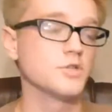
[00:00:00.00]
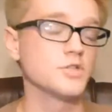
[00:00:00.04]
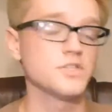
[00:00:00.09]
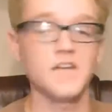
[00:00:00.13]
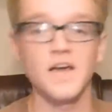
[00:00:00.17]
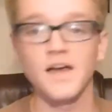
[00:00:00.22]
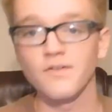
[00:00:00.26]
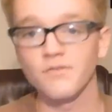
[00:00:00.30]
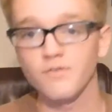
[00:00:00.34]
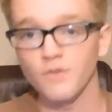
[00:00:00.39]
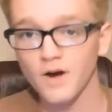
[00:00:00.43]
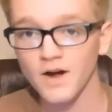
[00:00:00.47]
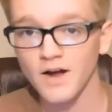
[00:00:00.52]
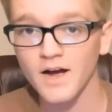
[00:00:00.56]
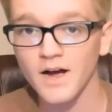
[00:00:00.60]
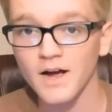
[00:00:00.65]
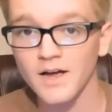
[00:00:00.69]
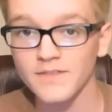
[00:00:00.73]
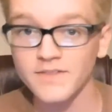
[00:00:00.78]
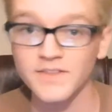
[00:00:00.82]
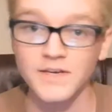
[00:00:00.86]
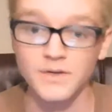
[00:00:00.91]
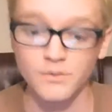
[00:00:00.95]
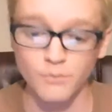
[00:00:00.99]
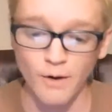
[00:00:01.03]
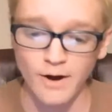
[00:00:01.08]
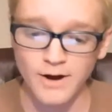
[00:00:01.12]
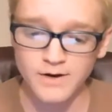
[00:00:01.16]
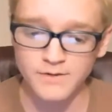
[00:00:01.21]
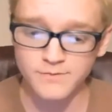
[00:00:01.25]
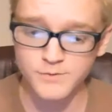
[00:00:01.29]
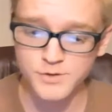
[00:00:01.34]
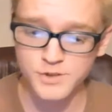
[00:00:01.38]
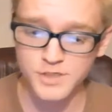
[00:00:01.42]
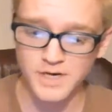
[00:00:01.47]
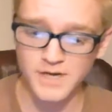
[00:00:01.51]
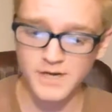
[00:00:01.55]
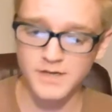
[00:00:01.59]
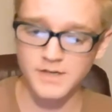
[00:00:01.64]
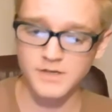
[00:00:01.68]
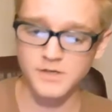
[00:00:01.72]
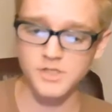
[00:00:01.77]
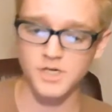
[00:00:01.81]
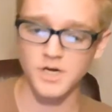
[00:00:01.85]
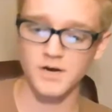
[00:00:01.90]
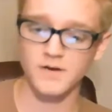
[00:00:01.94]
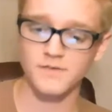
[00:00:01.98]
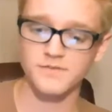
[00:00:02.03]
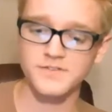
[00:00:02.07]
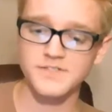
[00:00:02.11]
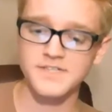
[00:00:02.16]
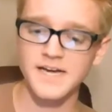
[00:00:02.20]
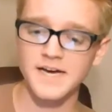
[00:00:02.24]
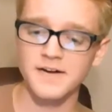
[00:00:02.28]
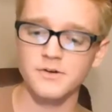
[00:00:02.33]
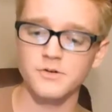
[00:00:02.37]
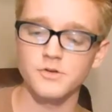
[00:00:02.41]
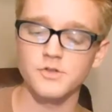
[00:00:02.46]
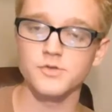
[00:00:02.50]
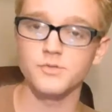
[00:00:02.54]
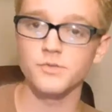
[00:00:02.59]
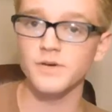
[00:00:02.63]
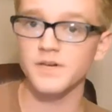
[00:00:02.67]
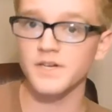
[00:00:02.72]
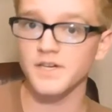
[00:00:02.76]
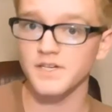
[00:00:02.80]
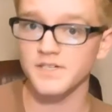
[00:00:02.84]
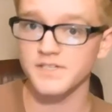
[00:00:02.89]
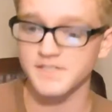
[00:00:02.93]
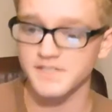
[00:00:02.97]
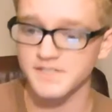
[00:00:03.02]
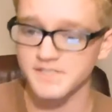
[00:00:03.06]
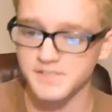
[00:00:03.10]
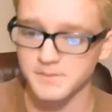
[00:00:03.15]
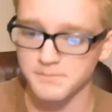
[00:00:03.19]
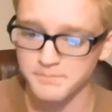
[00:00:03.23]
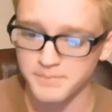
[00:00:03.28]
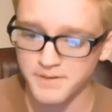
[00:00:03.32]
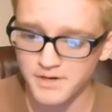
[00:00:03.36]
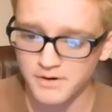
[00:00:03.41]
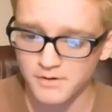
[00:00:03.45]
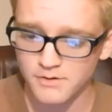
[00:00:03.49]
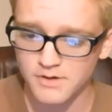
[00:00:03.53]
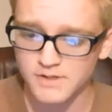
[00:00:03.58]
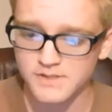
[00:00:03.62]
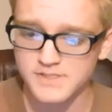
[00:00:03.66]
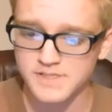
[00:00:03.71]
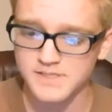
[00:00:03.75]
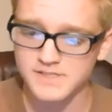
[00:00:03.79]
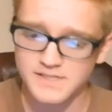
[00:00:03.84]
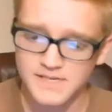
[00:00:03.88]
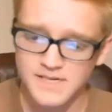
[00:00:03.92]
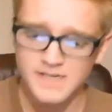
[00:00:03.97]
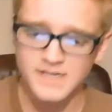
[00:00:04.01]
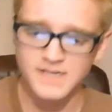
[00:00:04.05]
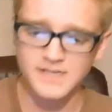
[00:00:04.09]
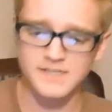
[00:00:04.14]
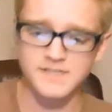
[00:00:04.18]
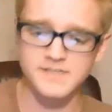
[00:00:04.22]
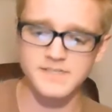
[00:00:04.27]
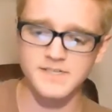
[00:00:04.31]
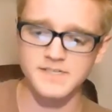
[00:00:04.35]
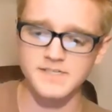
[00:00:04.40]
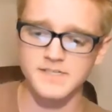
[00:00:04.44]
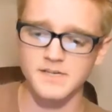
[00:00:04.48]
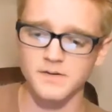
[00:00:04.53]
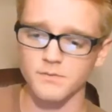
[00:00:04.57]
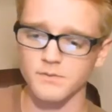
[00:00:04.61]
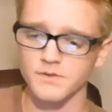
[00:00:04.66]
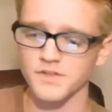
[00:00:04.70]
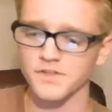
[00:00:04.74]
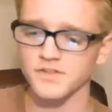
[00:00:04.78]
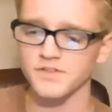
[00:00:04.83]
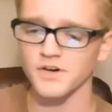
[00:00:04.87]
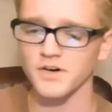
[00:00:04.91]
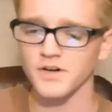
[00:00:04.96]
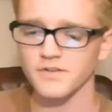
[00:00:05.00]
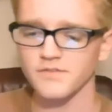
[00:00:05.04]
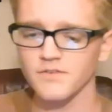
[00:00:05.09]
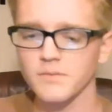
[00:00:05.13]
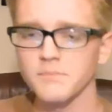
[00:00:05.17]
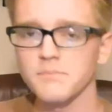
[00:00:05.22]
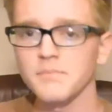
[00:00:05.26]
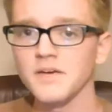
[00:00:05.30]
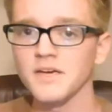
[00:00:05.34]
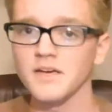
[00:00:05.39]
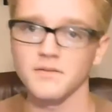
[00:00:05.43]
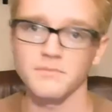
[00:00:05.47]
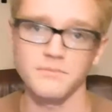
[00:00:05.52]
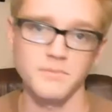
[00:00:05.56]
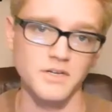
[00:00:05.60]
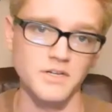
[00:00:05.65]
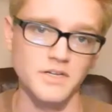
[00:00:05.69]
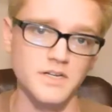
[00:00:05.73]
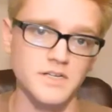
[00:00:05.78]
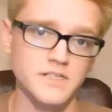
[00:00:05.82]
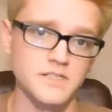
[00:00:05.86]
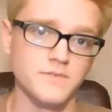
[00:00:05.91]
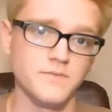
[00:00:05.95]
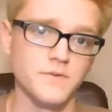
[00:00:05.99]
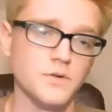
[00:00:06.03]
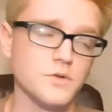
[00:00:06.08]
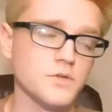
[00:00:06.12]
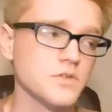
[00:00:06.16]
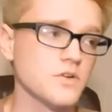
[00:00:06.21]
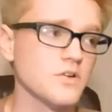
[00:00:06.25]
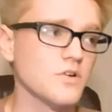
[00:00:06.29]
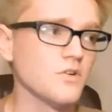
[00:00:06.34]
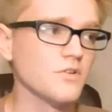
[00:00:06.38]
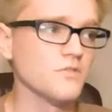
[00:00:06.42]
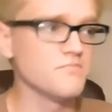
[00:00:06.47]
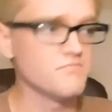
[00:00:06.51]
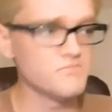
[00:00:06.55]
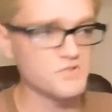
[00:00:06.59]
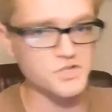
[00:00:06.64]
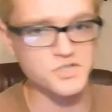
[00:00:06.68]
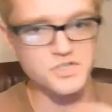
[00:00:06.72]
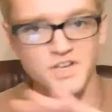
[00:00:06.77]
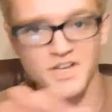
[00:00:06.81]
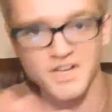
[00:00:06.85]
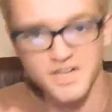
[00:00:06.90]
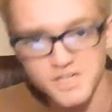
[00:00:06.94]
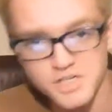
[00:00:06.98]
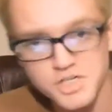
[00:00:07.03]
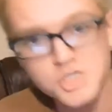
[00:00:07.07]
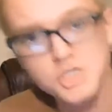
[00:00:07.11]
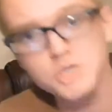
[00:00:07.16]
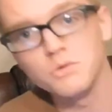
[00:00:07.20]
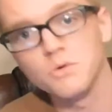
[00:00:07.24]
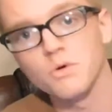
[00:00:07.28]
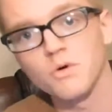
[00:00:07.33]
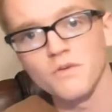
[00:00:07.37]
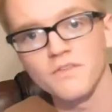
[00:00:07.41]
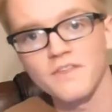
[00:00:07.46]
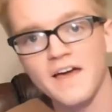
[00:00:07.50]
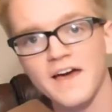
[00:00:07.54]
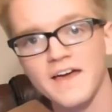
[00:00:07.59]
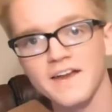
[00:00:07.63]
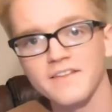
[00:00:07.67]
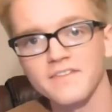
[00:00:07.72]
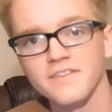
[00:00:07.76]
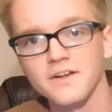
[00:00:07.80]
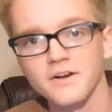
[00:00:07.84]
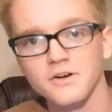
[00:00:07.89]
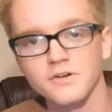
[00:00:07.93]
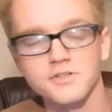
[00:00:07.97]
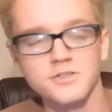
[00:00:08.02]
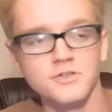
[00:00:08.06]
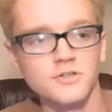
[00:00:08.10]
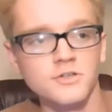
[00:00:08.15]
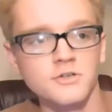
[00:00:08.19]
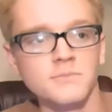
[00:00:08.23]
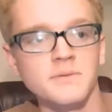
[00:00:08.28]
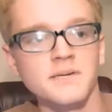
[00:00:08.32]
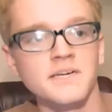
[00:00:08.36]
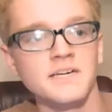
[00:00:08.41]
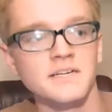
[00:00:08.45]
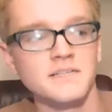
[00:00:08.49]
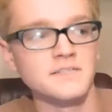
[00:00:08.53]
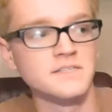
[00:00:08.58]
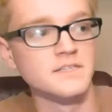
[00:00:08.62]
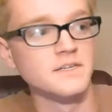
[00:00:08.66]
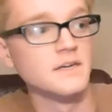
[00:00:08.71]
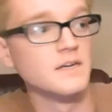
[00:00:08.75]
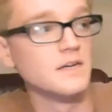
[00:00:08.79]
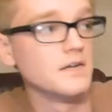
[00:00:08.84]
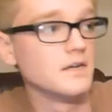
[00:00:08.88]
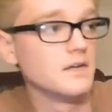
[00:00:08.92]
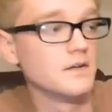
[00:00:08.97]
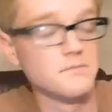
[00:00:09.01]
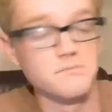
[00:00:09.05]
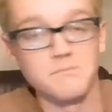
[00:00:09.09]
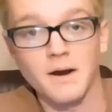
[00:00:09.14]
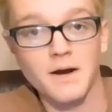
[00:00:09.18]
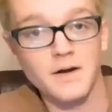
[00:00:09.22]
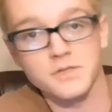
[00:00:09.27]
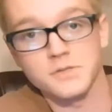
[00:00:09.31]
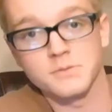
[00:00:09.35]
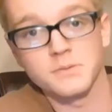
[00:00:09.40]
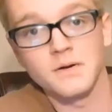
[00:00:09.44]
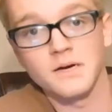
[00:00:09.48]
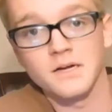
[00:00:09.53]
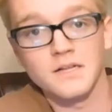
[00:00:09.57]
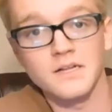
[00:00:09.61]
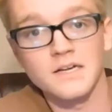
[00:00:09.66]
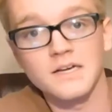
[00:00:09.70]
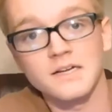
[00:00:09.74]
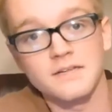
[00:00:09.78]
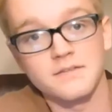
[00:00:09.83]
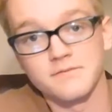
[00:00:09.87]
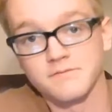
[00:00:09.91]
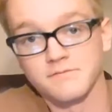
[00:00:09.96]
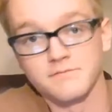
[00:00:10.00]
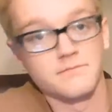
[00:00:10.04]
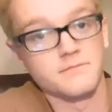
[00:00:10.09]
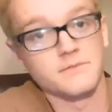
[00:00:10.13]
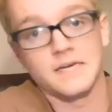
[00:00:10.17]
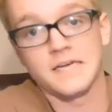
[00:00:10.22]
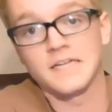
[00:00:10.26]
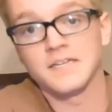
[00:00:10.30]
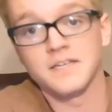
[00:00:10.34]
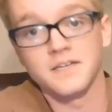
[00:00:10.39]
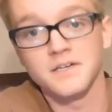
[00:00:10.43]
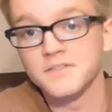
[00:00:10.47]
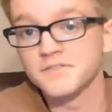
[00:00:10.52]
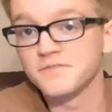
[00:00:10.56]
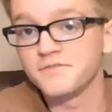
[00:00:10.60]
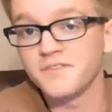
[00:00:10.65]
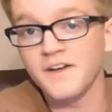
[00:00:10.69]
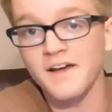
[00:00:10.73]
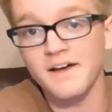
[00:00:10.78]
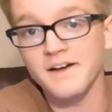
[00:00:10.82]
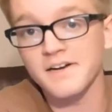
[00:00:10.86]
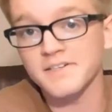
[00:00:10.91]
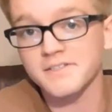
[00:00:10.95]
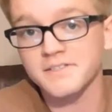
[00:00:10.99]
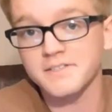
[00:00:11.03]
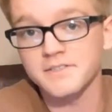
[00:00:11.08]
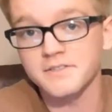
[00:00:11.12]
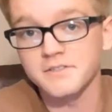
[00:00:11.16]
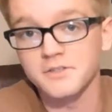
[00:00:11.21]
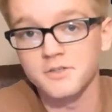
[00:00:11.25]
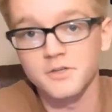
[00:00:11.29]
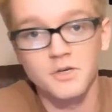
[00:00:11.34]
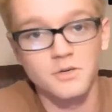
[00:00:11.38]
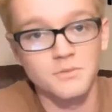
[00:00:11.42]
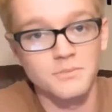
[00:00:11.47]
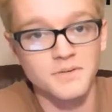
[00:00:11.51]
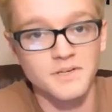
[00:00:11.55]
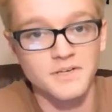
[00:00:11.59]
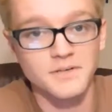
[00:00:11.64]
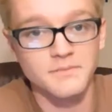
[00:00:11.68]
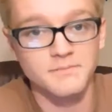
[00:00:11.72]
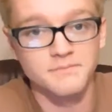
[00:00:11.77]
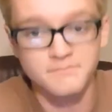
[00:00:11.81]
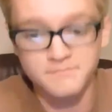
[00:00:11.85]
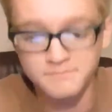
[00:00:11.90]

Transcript: just FYI, the rate of change of Saturn's ring's disappearance is inconsistent with the thought of it being billions of years old. Just thought I'd shoehorn that in there too, because might as well. I love facts, you know me.